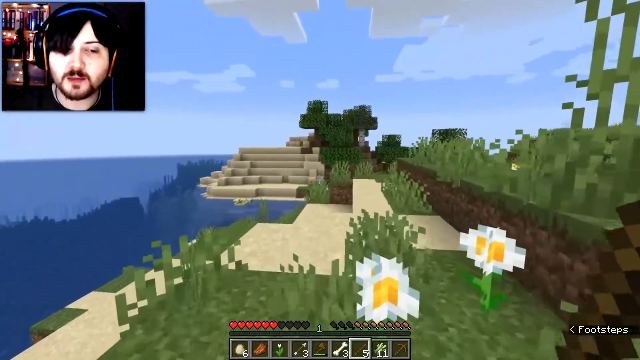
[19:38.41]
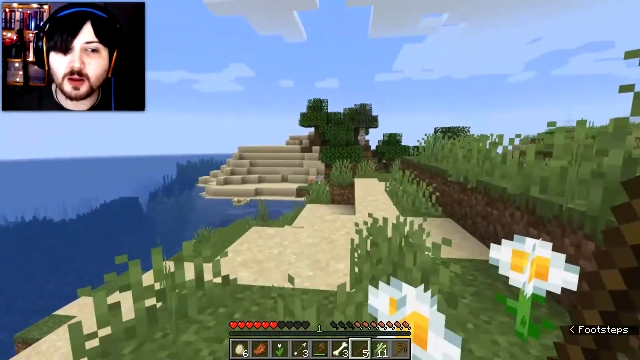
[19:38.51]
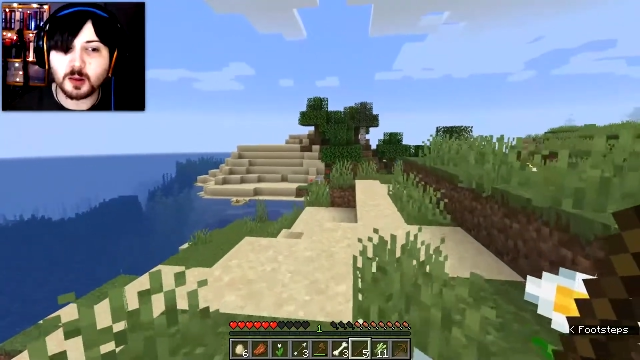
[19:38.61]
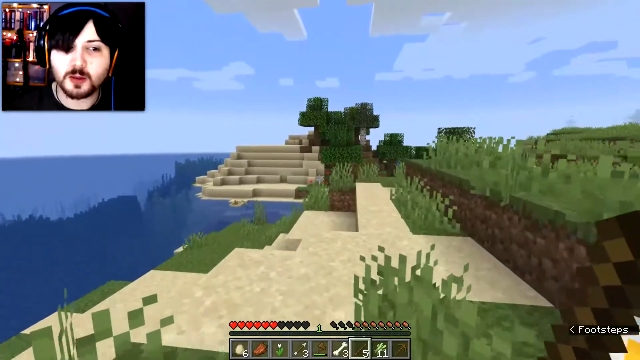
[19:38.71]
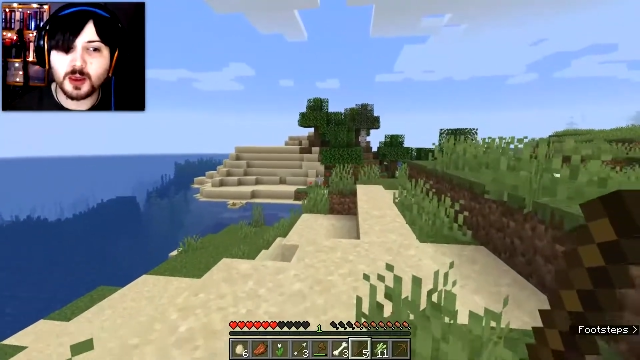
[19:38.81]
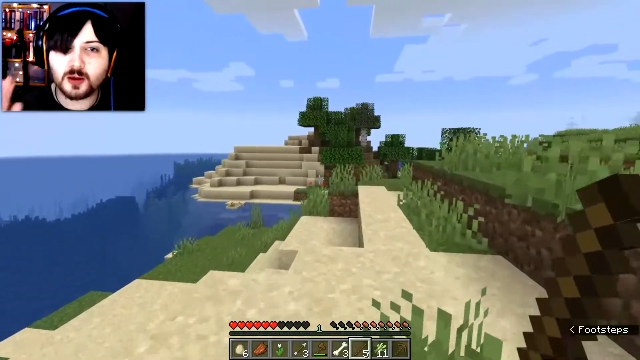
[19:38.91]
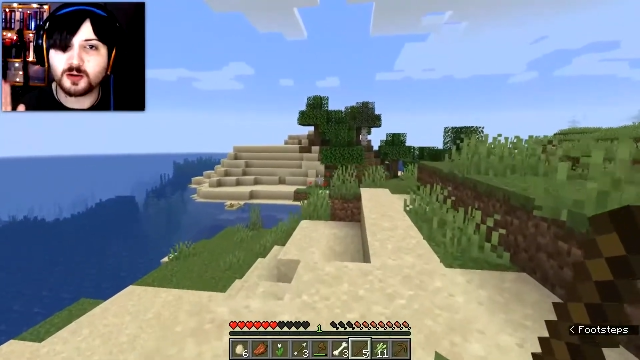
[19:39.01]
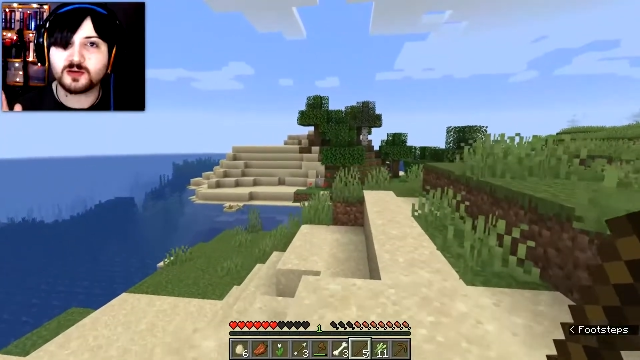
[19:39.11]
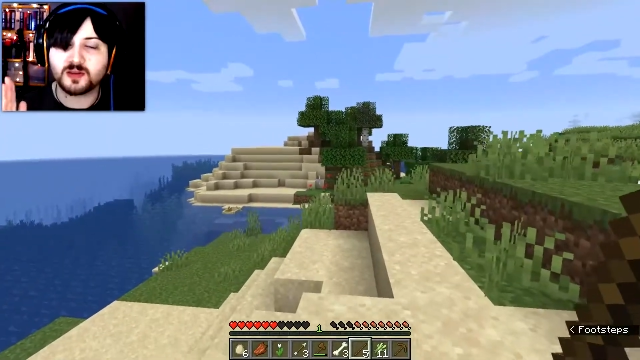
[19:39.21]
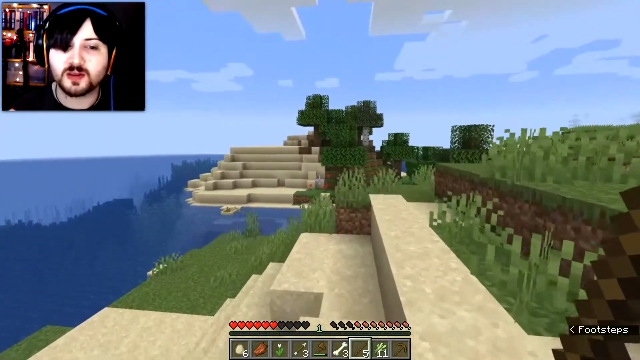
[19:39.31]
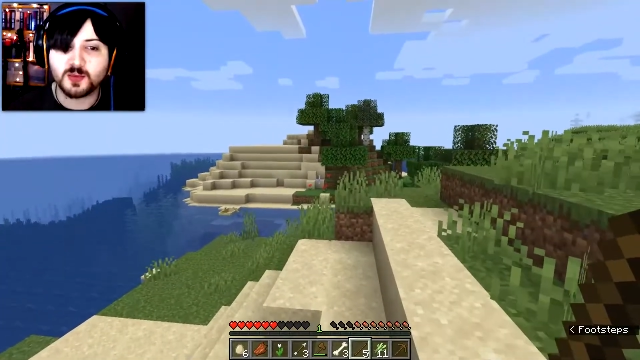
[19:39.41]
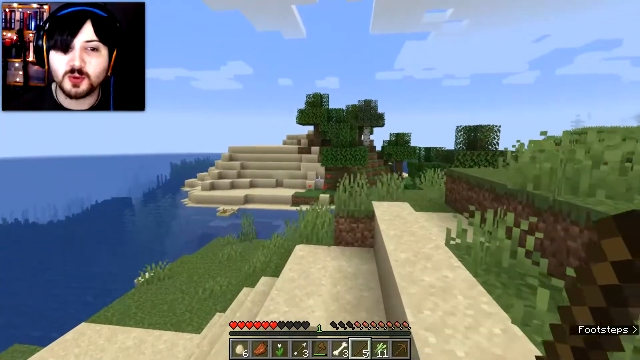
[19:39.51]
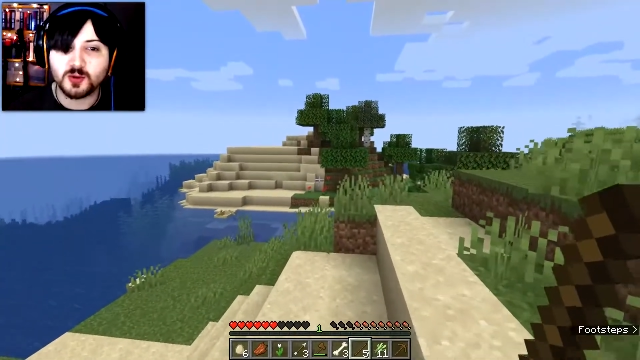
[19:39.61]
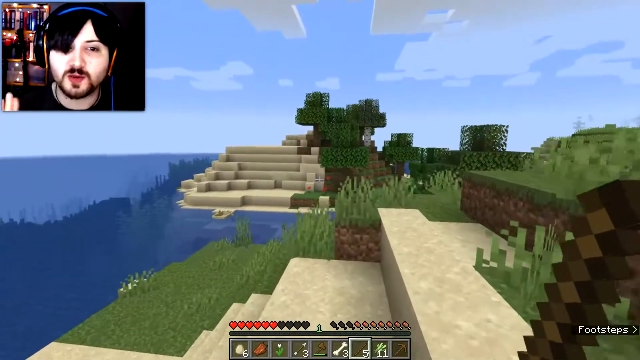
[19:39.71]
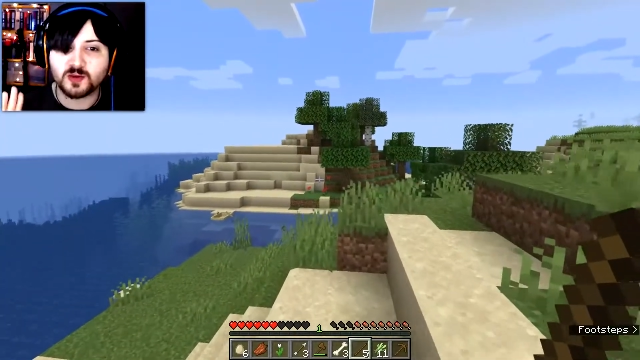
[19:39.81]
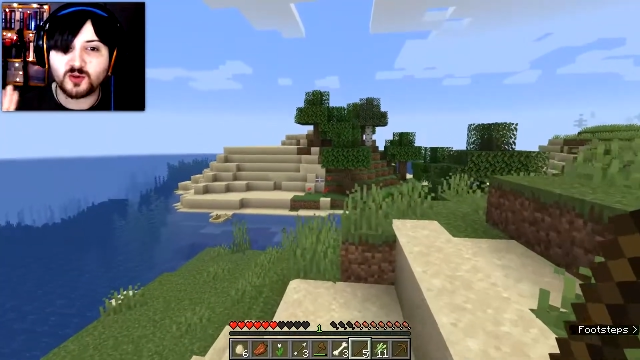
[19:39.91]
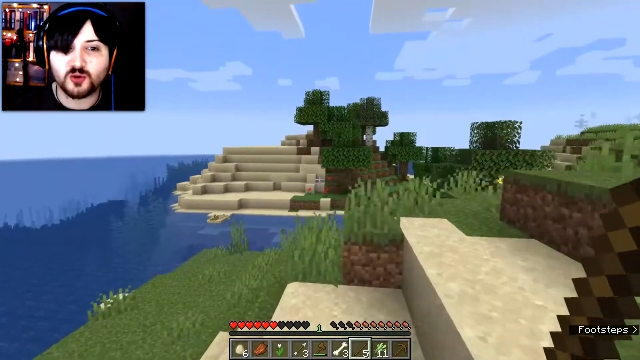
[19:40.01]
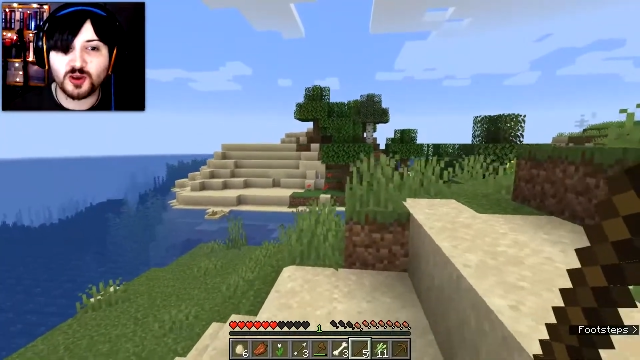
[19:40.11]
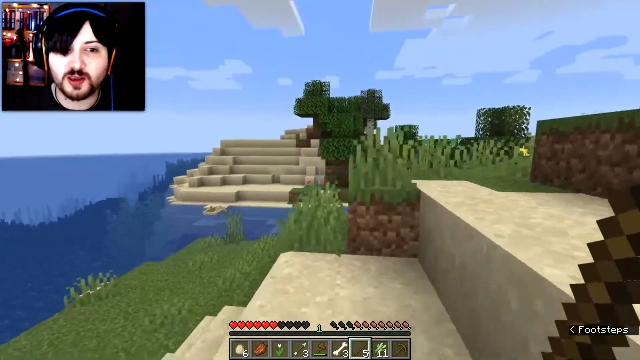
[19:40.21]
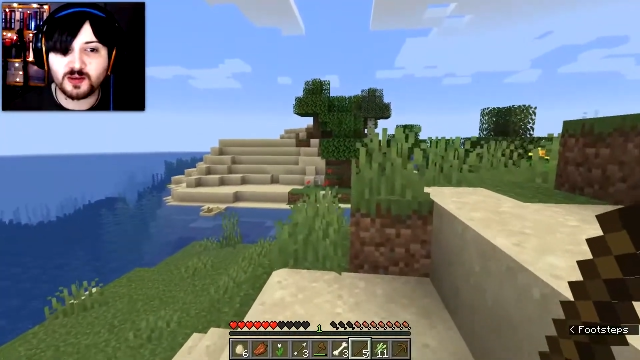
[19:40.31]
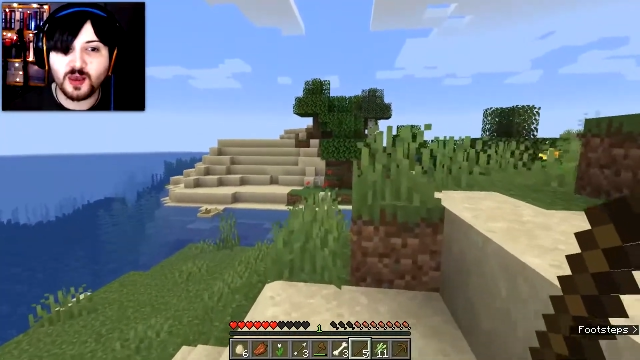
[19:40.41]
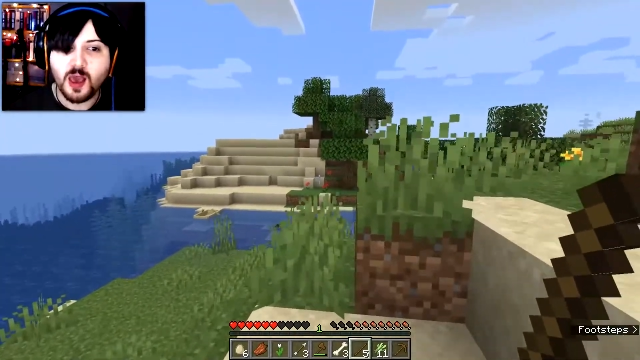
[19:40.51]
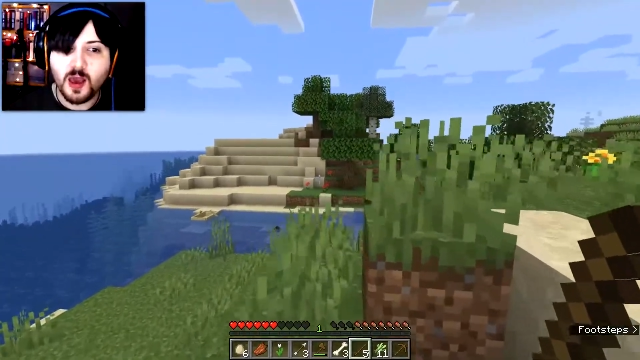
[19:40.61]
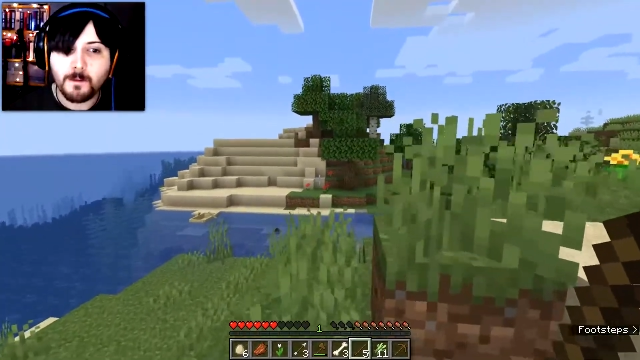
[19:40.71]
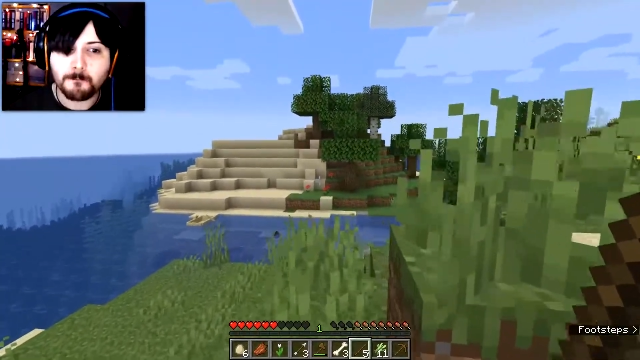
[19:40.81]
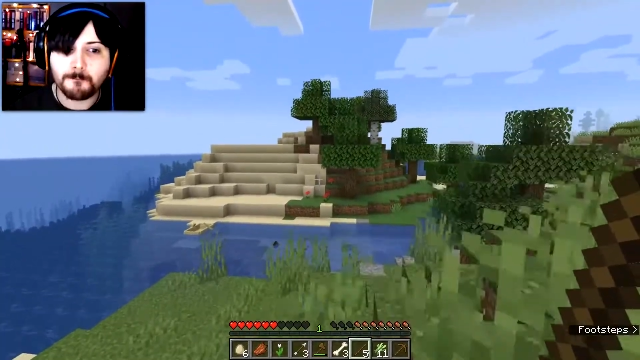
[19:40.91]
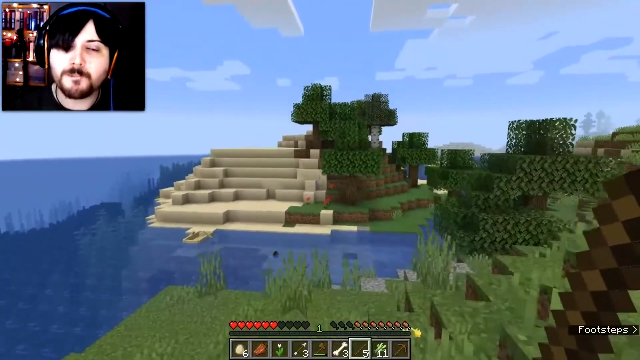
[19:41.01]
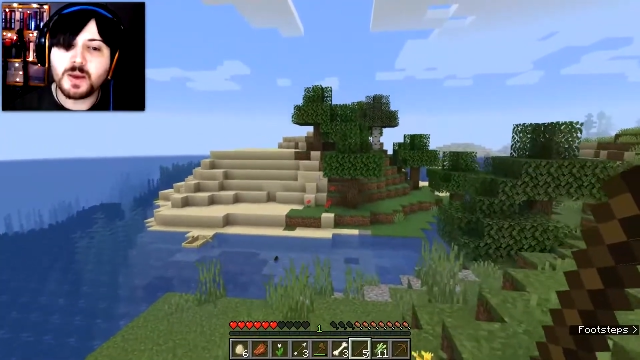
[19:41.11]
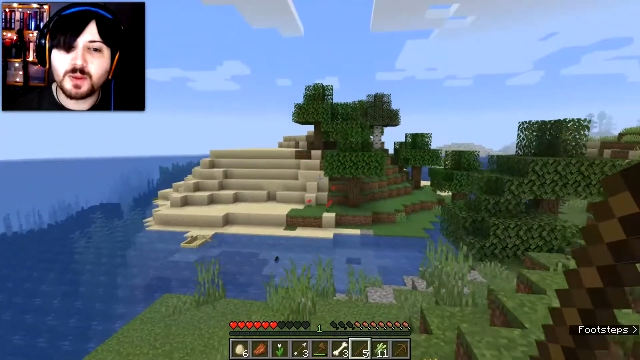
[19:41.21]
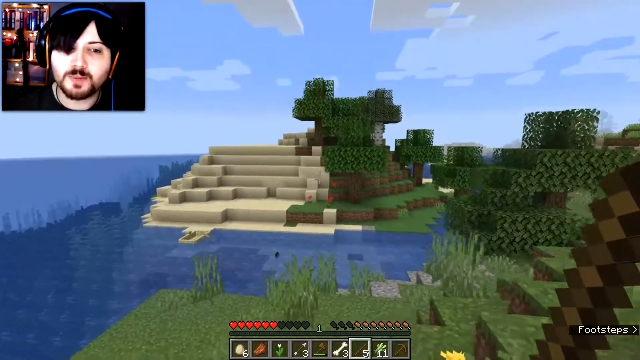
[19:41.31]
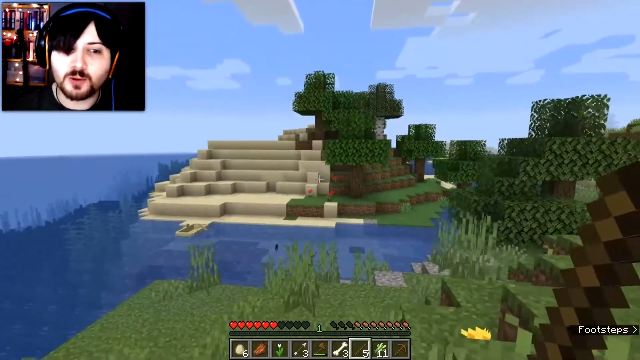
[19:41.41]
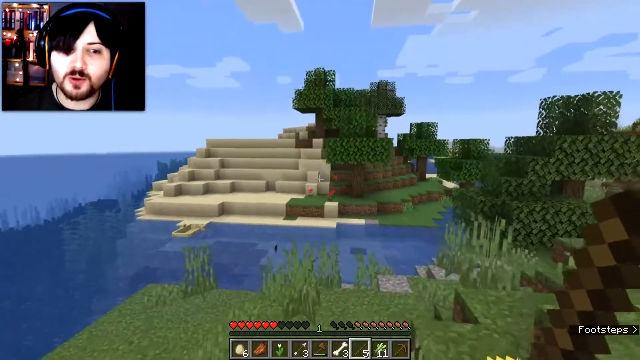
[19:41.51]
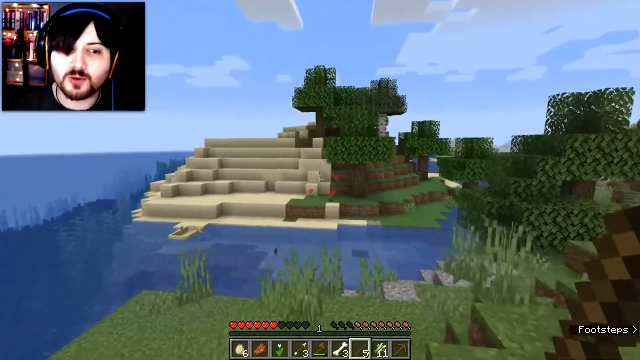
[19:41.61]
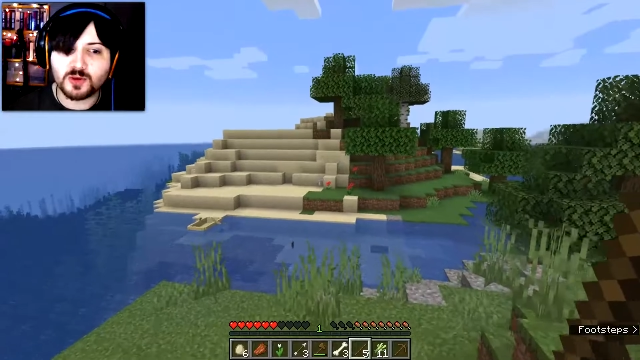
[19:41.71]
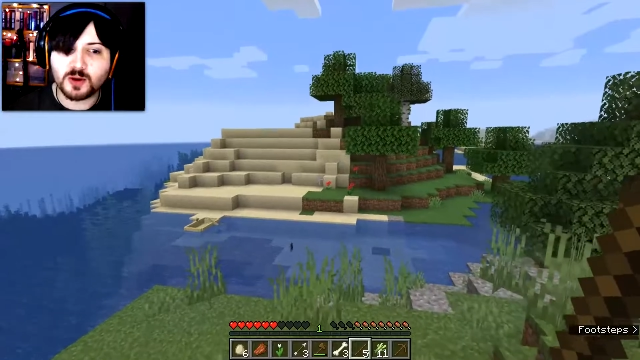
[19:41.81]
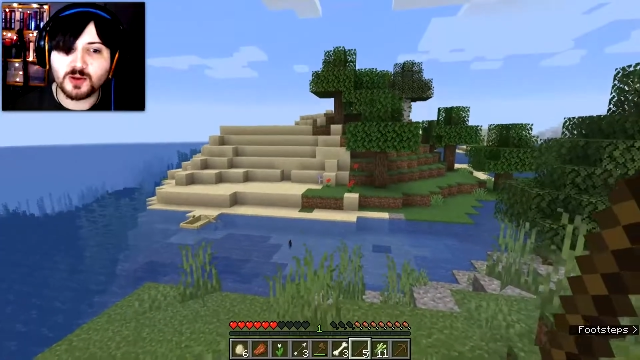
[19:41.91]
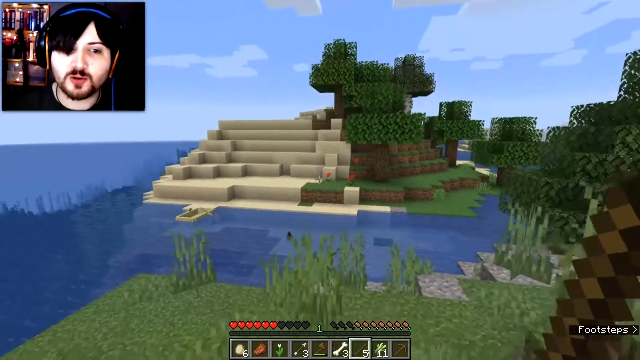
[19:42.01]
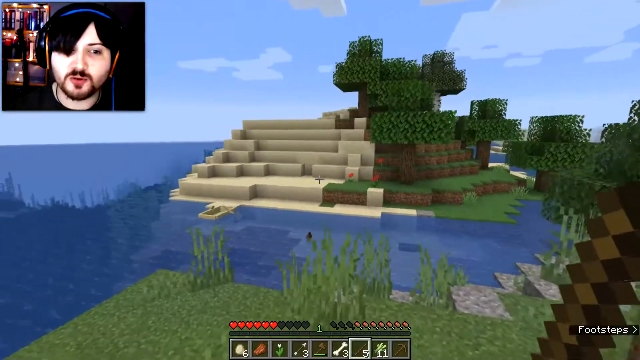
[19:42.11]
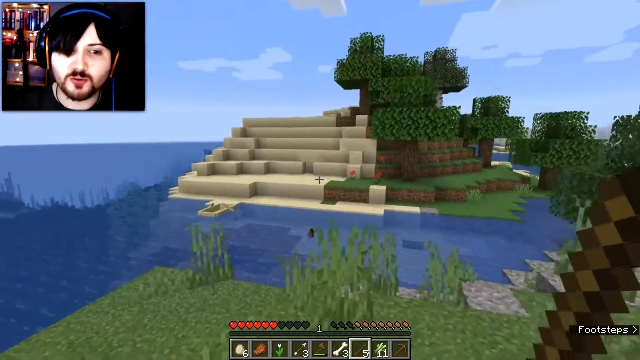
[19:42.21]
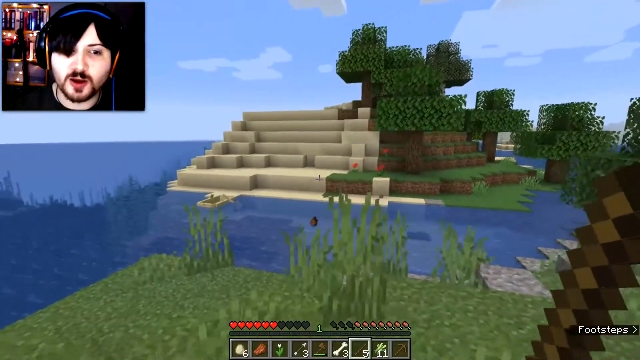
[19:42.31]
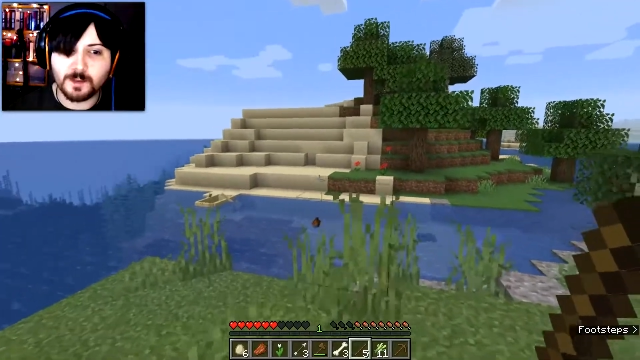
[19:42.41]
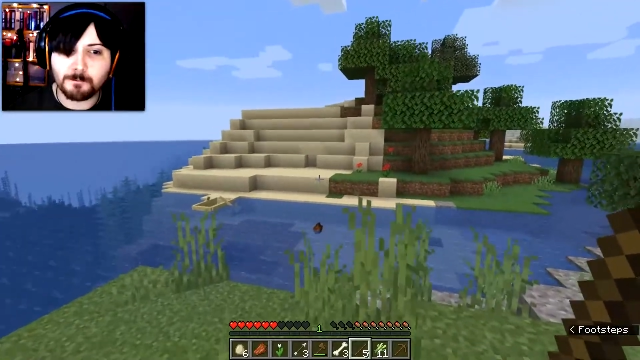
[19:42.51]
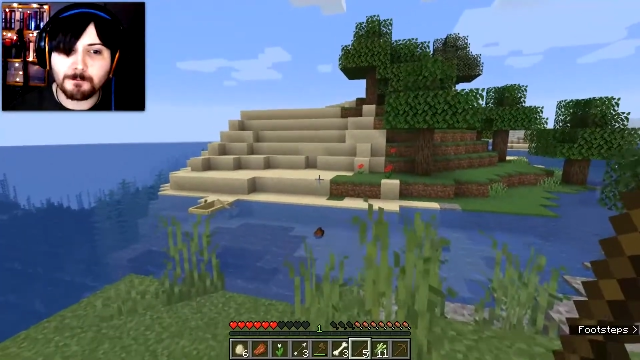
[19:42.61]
along the coast to somewhere where there's trees. Maybe there'll be wolves among those, right?